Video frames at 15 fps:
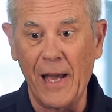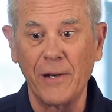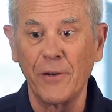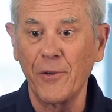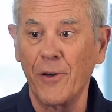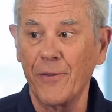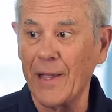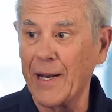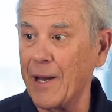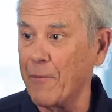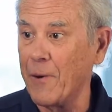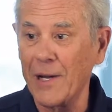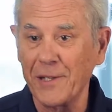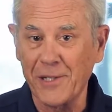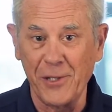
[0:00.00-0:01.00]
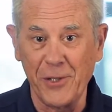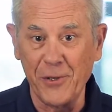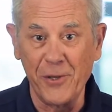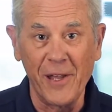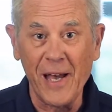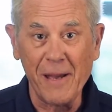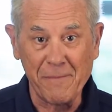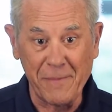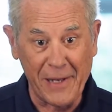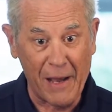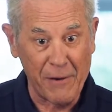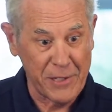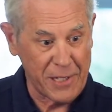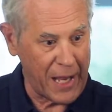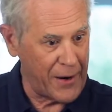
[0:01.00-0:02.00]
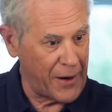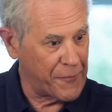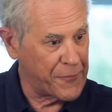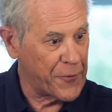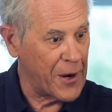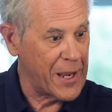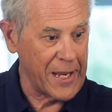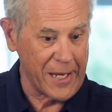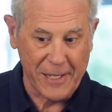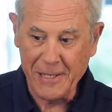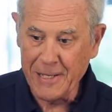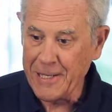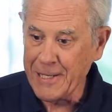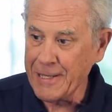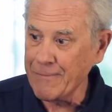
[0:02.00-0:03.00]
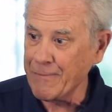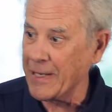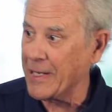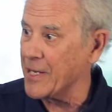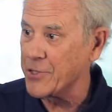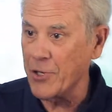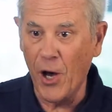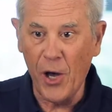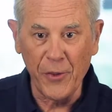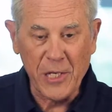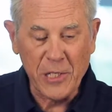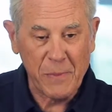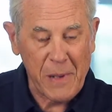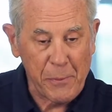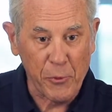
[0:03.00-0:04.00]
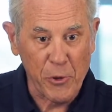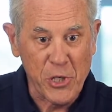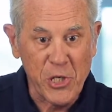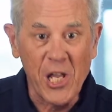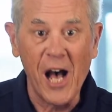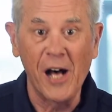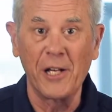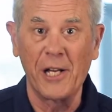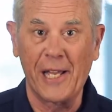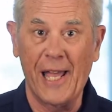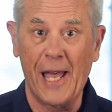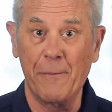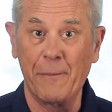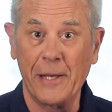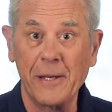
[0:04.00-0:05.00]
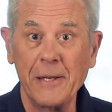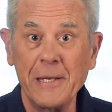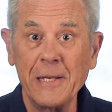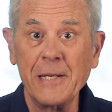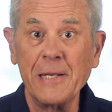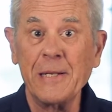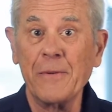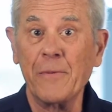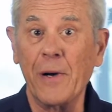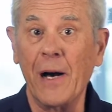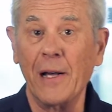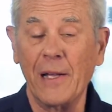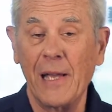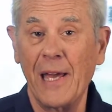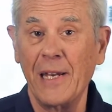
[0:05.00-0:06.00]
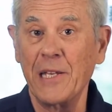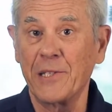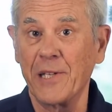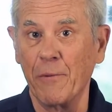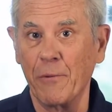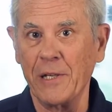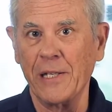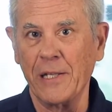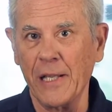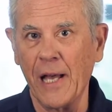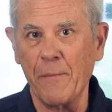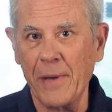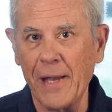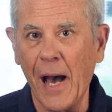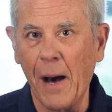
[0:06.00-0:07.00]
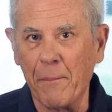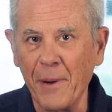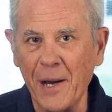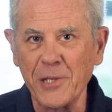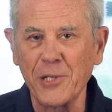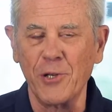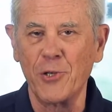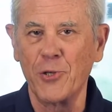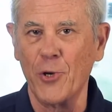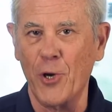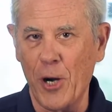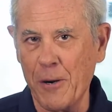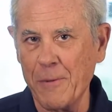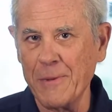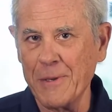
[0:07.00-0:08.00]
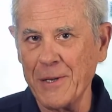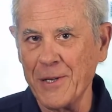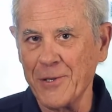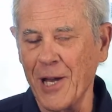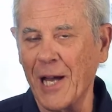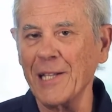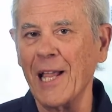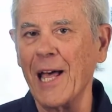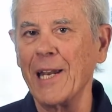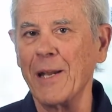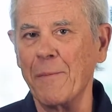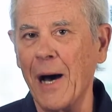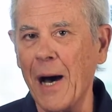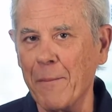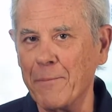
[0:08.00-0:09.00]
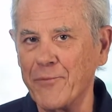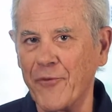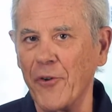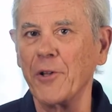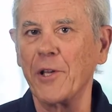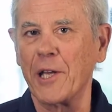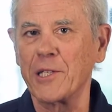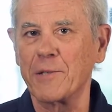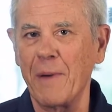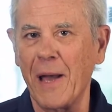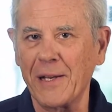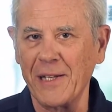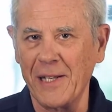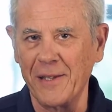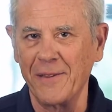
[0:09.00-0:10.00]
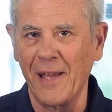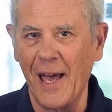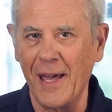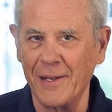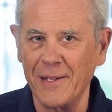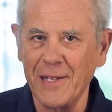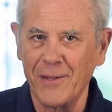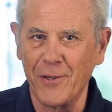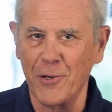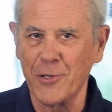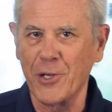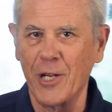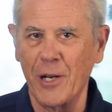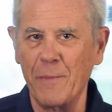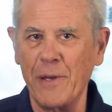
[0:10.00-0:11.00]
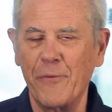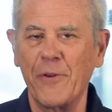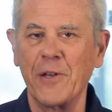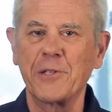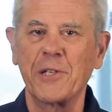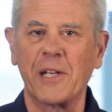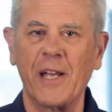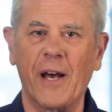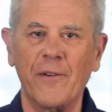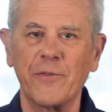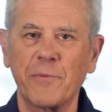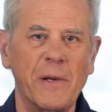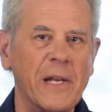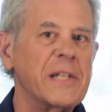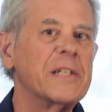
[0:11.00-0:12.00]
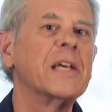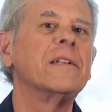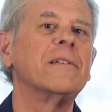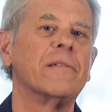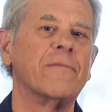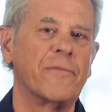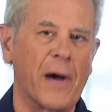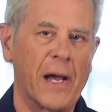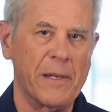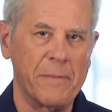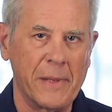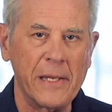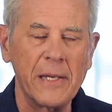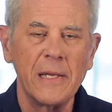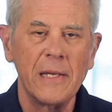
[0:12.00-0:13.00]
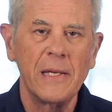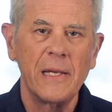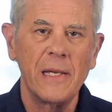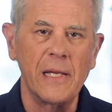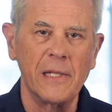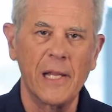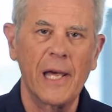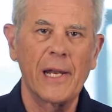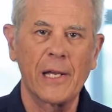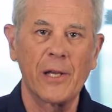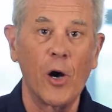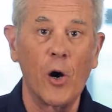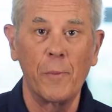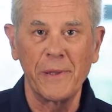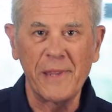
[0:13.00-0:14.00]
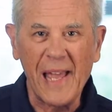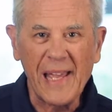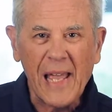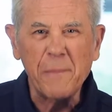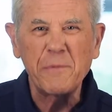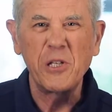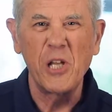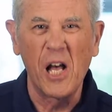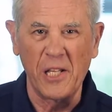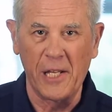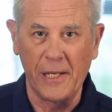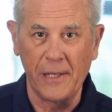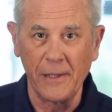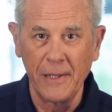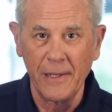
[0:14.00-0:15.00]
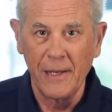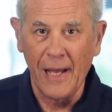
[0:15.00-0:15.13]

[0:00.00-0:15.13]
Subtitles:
I don't know that I want to do that, but I was getting afraid because all these people were yelling at me. Well, Eddie said, will you let me up? I said, sure. So I let him up, fully expecting that there was going to be fisticuffs, but he didn't fight me. He let it go, but they kept yelling.